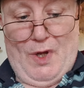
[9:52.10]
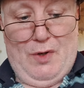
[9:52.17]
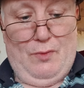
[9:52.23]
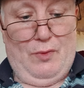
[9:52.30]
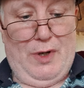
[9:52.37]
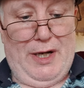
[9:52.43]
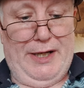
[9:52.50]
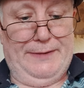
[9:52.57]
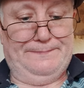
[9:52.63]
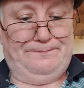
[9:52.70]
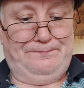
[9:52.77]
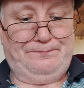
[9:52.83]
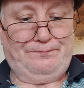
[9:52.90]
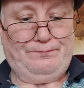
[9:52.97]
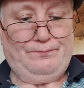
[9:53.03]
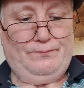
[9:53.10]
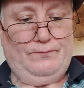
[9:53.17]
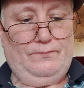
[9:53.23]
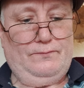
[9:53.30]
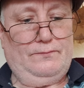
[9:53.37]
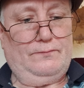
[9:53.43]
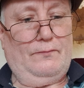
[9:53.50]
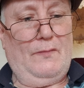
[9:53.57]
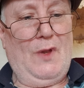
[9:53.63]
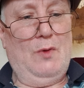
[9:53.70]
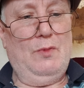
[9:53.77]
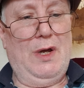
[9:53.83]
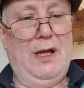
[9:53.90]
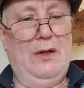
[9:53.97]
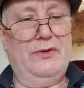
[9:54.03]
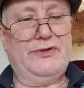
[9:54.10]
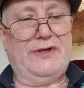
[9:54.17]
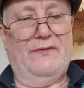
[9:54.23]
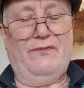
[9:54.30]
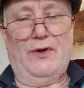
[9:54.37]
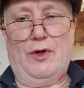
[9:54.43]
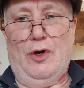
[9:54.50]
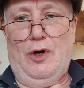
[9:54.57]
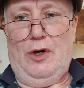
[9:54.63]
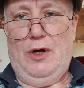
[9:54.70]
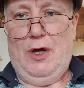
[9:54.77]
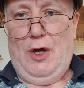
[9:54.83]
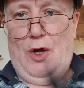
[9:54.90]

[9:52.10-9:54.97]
Right. What else have we got?